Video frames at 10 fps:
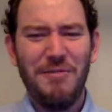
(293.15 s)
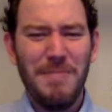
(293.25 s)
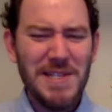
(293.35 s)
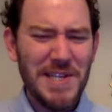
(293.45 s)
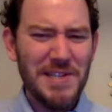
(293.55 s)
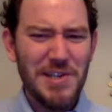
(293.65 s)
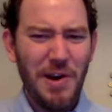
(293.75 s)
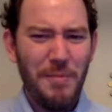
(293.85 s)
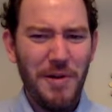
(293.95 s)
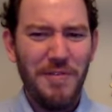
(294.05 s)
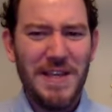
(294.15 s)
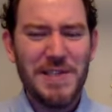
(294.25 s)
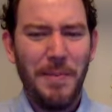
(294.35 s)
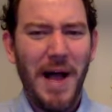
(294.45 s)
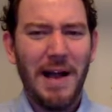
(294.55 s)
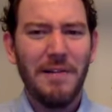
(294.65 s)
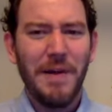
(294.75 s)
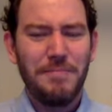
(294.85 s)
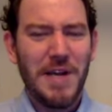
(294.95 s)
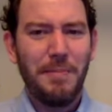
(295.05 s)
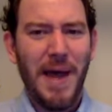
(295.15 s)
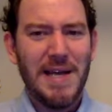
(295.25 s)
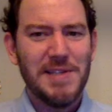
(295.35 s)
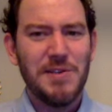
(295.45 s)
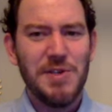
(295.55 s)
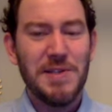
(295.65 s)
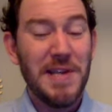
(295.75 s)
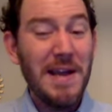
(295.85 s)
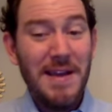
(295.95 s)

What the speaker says: misinterpret these apocalyptic passages